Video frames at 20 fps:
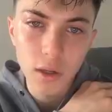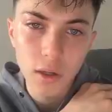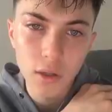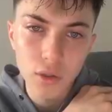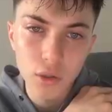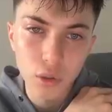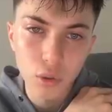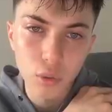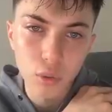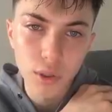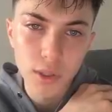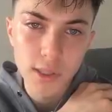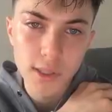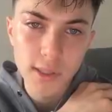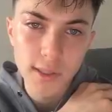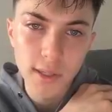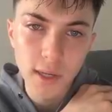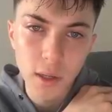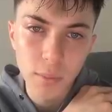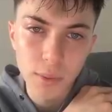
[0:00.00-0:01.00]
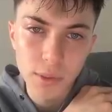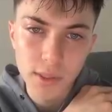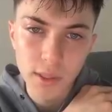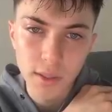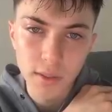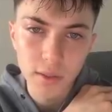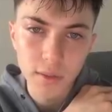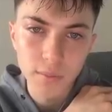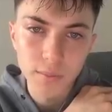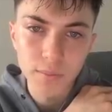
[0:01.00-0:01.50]
towards the
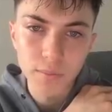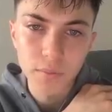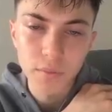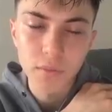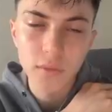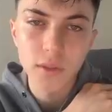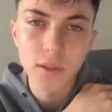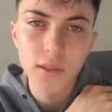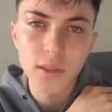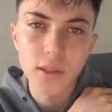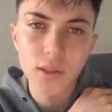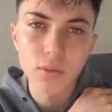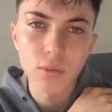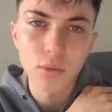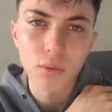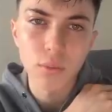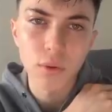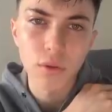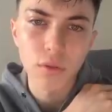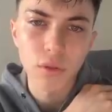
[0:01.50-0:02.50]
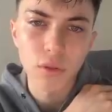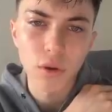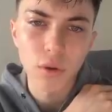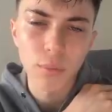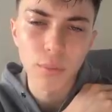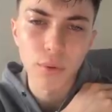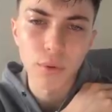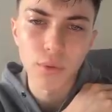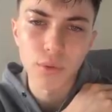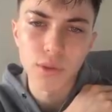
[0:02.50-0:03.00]
upside. This is what my thought
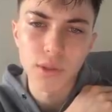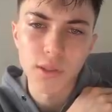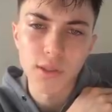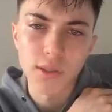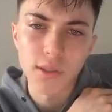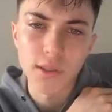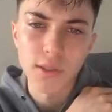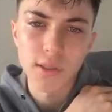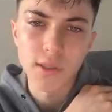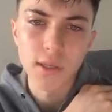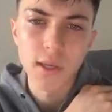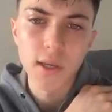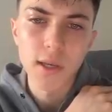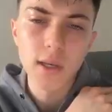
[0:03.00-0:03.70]
process is.